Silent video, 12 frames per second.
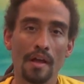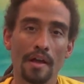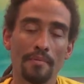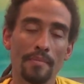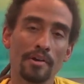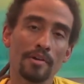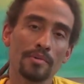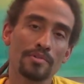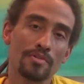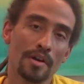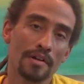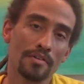And Mary was
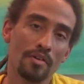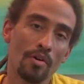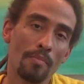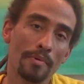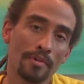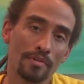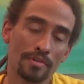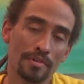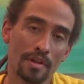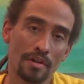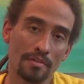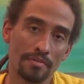trying to open
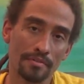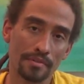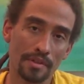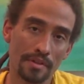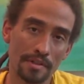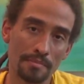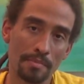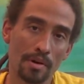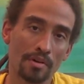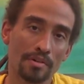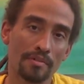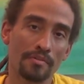herself to this
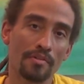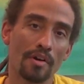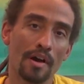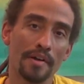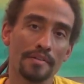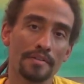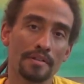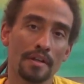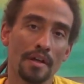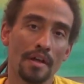part of Christ,